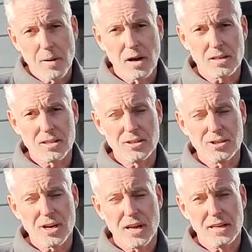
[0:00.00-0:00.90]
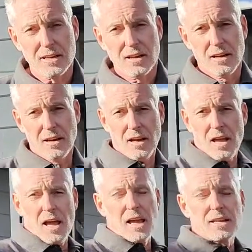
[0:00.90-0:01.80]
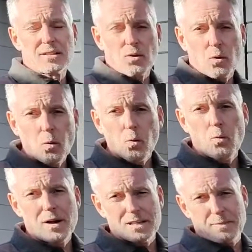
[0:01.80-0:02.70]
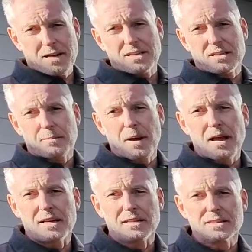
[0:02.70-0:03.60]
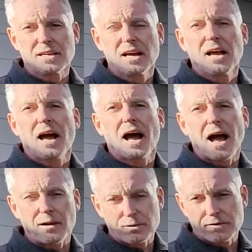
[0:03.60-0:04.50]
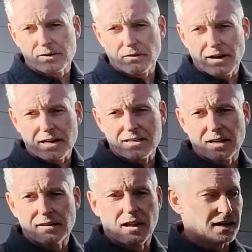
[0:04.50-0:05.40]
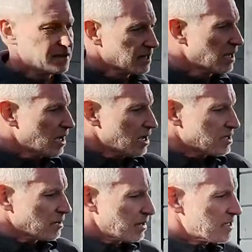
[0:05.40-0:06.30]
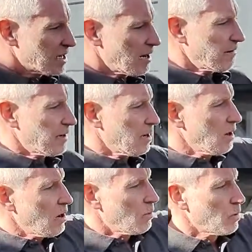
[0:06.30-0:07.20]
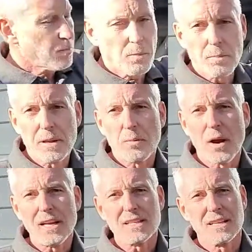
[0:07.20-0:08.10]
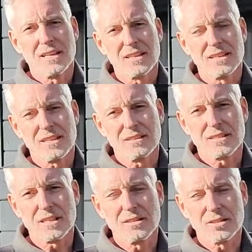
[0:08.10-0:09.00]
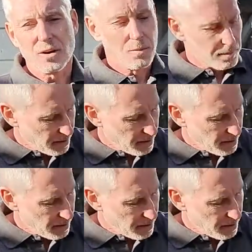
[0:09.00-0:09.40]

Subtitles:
part in shade. It's always better to paint out of direct sunlight. So this area will probably wait until the sun's gone